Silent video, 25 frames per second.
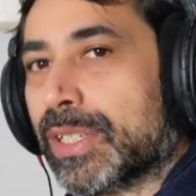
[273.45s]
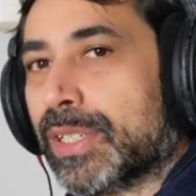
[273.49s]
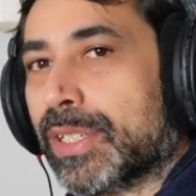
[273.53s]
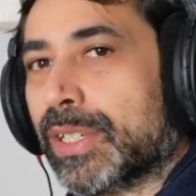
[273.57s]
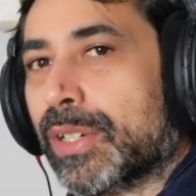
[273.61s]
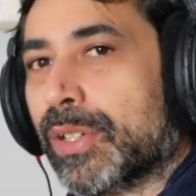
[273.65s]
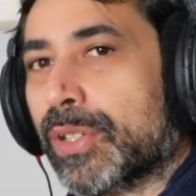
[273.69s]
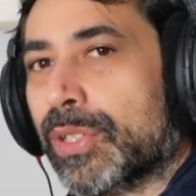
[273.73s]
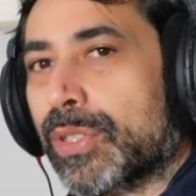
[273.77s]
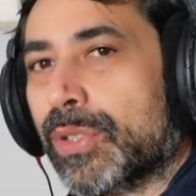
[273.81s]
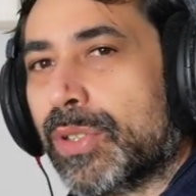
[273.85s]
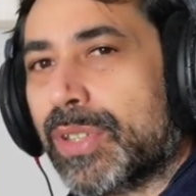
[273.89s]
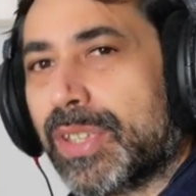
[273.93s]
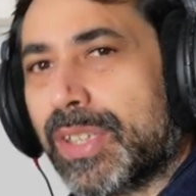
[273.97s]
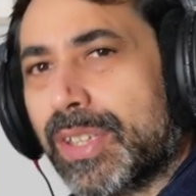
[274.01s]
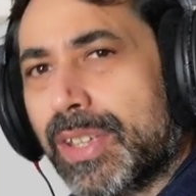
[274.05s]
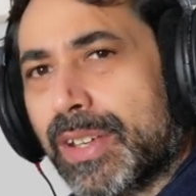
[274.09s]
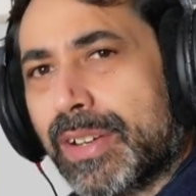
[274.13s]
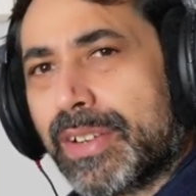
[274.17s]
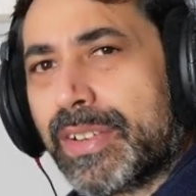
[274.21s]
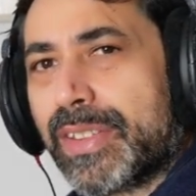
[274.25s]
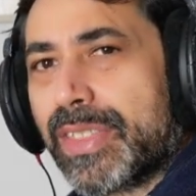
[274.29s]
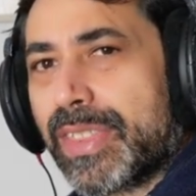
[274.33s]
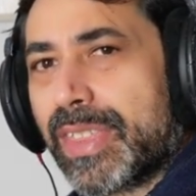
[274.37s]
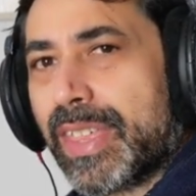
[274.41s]
You
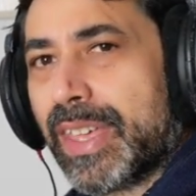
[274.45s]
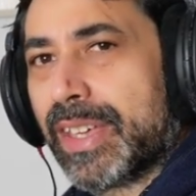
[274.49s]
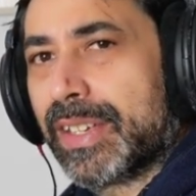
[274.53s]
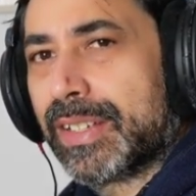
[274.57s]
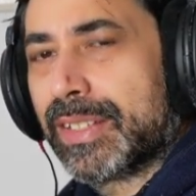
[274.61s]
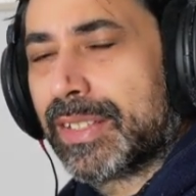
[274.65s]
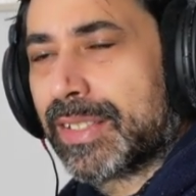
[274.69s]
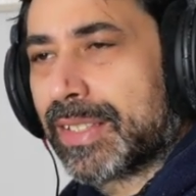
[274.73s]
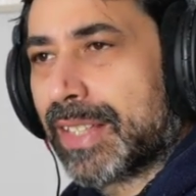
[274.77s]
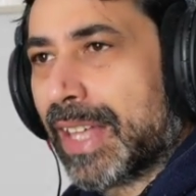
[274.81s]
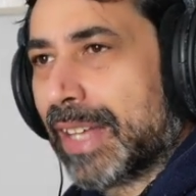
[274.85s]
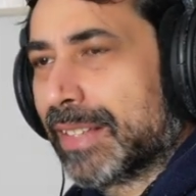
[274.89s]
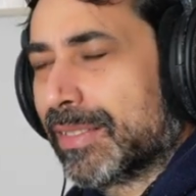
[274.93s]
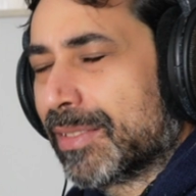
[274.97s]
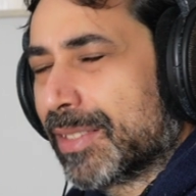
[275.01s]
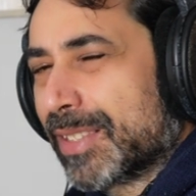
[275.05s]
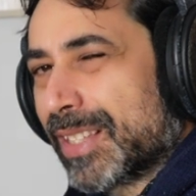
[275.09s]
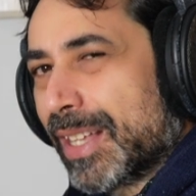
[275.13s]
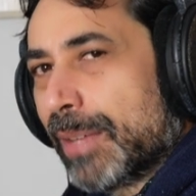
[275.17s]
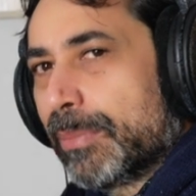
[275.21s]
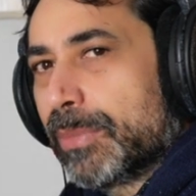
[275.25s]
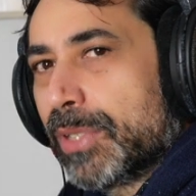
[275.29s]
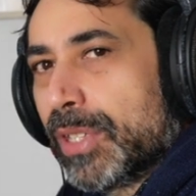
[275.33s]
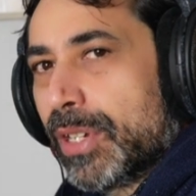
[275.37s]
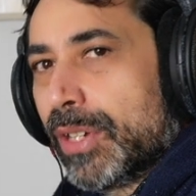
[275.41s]
hear things that
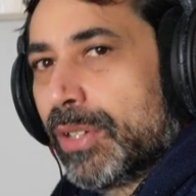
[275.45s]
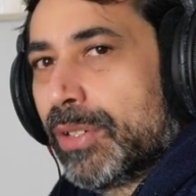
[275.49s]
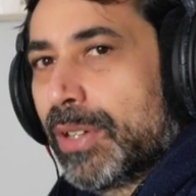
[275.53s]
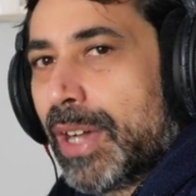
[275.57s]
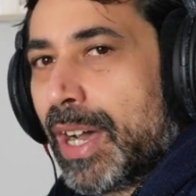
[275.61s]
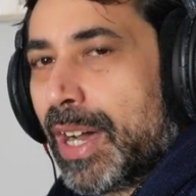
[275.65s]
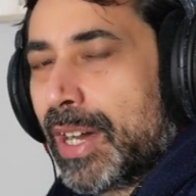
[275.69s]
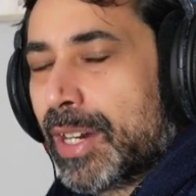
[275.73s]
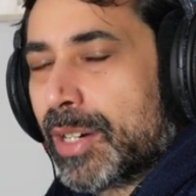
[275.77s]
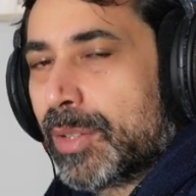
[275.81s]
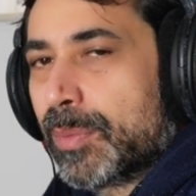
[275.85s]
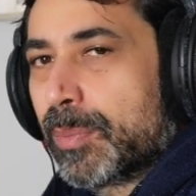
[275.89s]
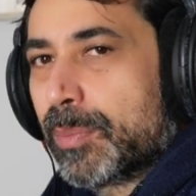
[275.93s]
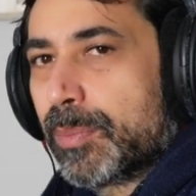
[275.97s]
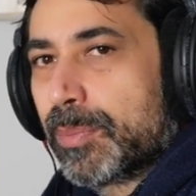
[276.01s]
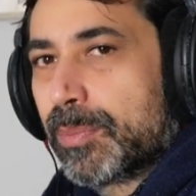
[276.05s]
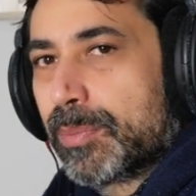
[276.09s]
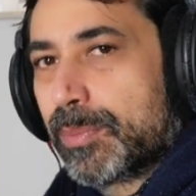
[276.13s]
some, are